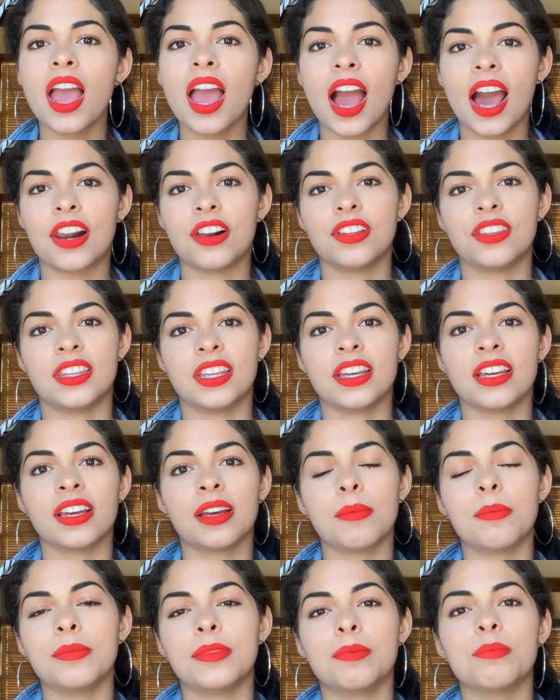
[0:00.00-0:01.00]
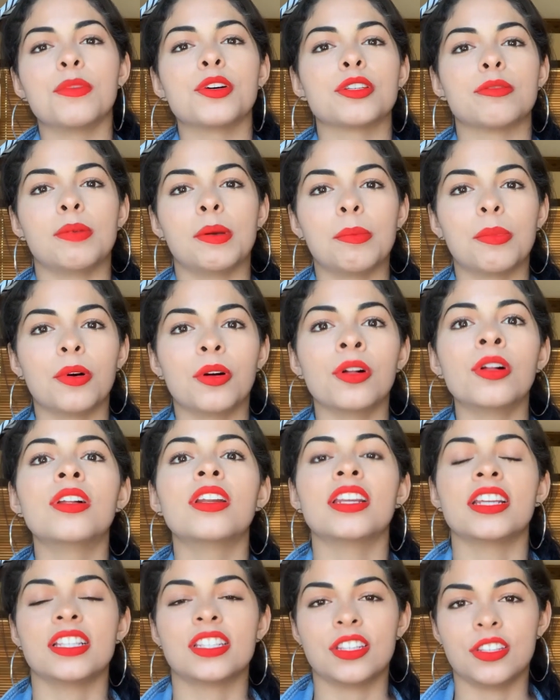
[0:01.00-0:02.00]
I don't think most people
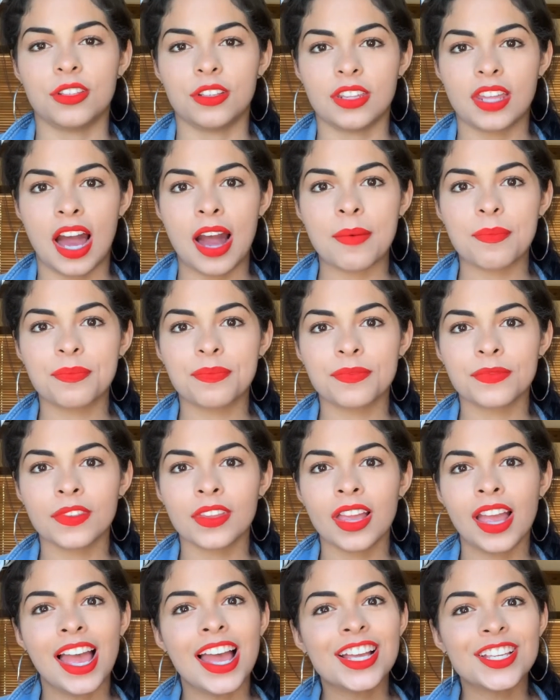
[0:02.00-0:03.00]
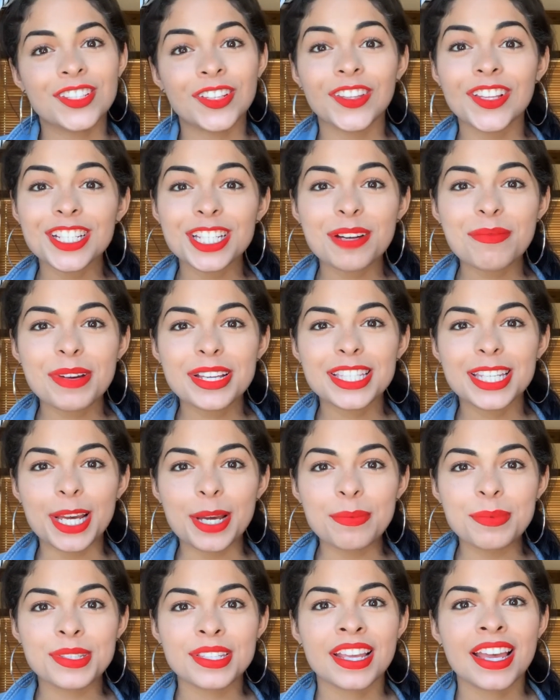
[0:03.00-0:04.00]
need to do that. So those are my
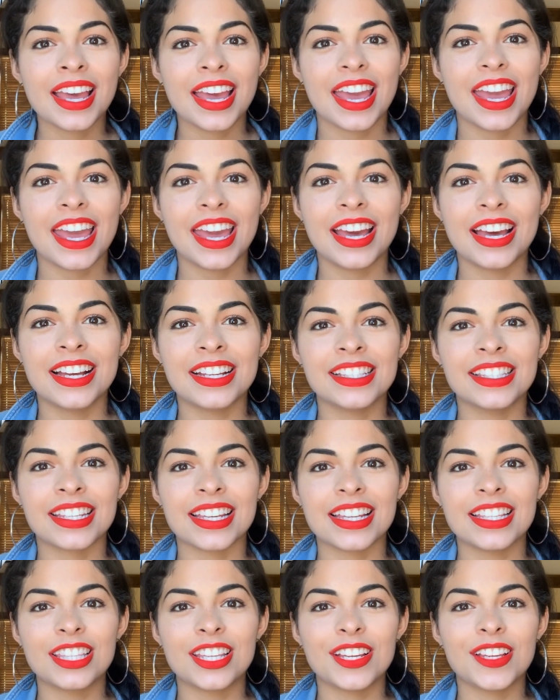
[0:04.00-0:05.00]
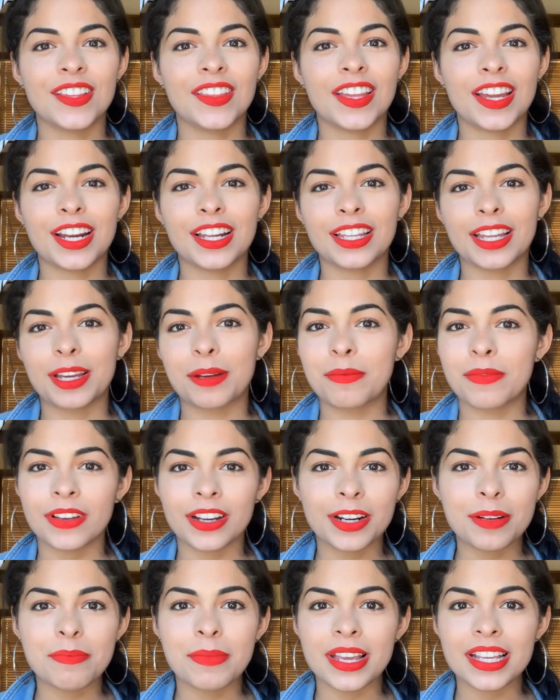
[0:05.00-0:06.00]
tips, and they're like
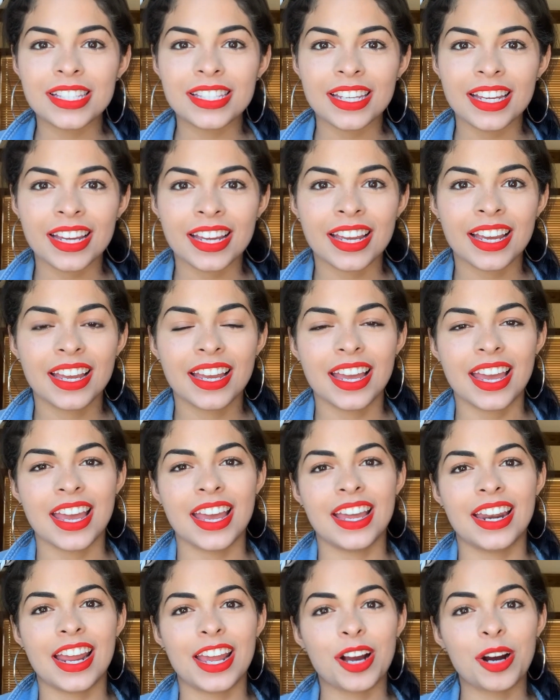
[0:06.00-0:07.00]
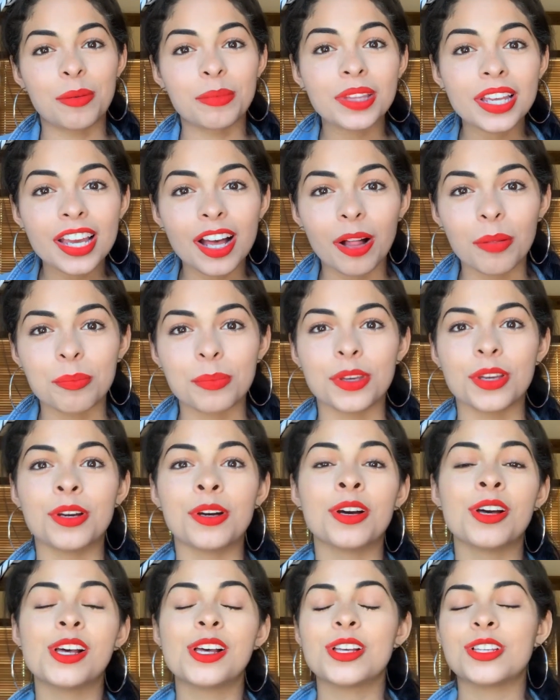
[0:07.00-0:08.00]
very basic, and I hope they help
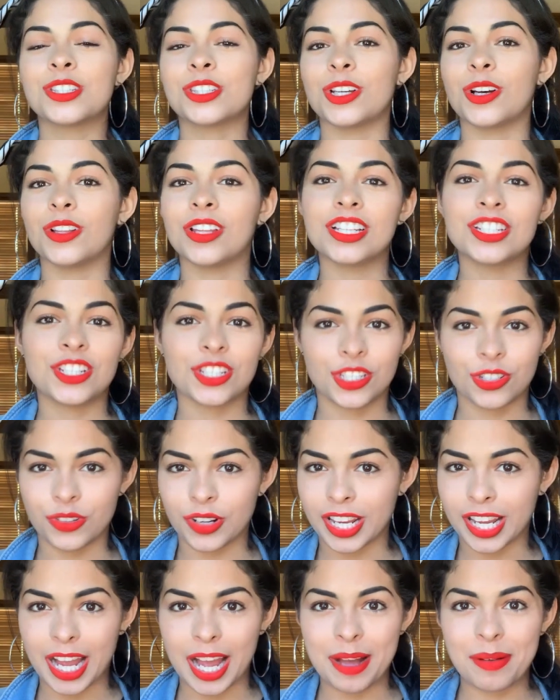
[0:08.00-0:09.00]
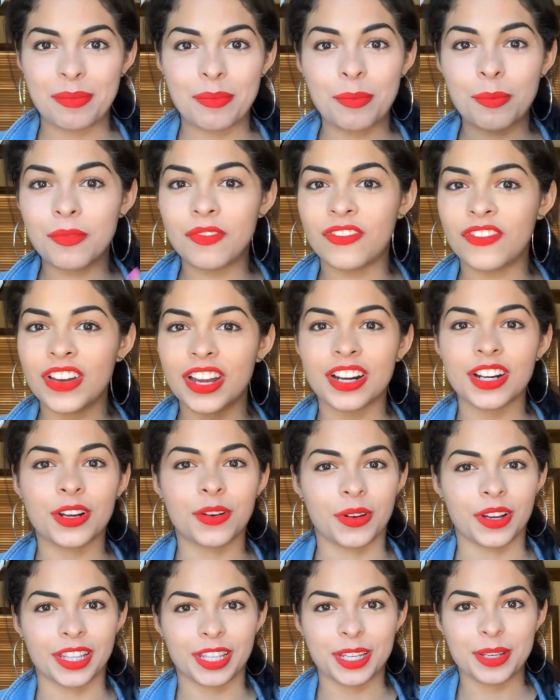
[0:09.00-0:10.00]
you. So let's just recap very
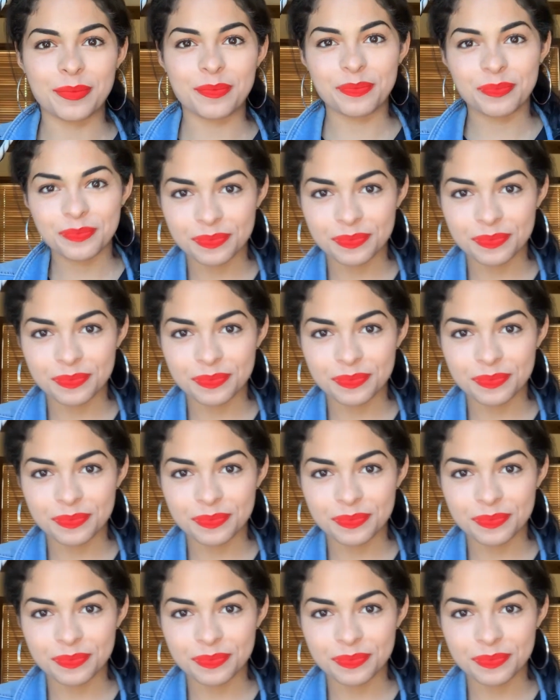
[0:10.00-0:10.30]
quickly.